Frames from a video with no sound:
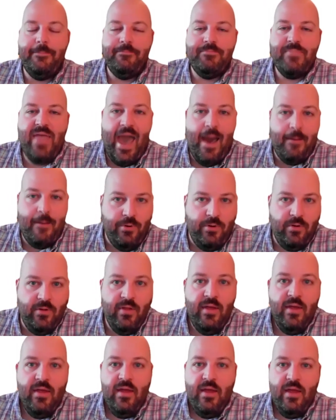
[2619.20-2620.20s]
Apple,
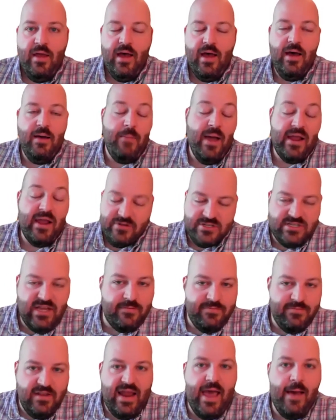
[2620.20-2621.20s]
Microsoft
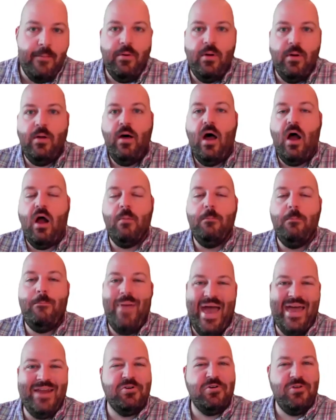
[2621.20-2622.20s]
and Apple are
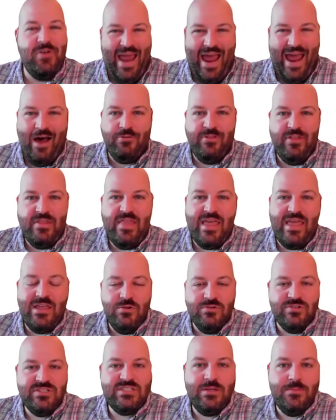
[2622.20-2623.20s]
better now than they
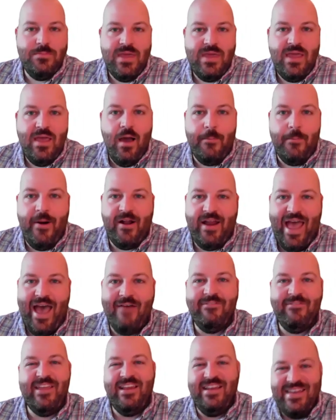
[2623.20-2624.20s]
used to be about
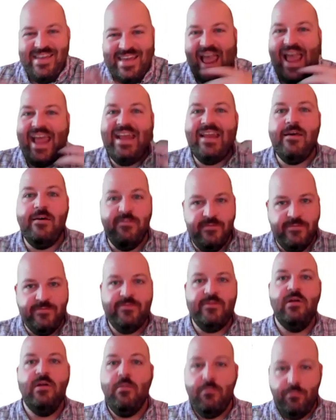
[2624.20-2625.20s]
having native
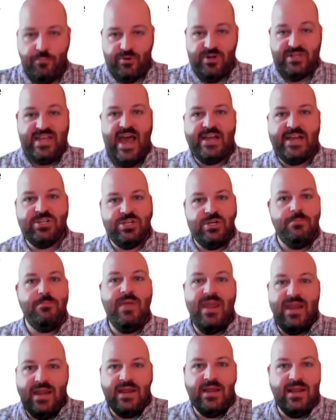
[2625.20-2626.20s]
protection,
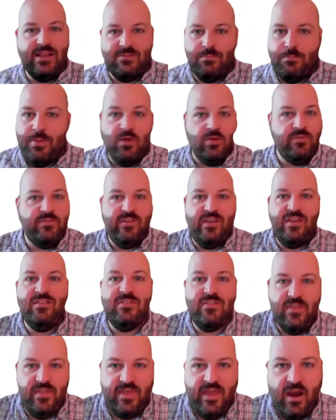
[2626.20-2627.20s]
meaning it's built
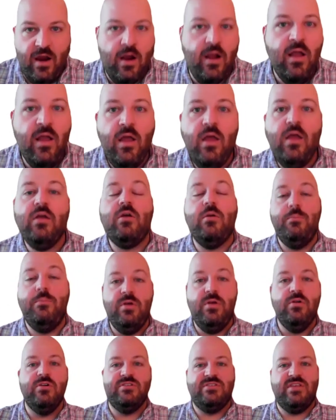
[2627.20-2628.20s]
into their
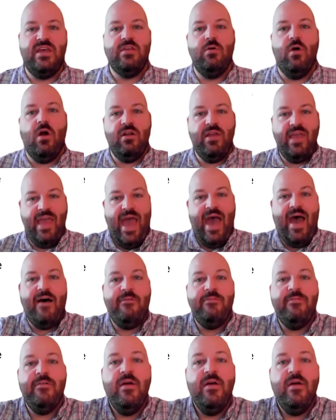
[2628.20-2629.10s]
computers that you already have.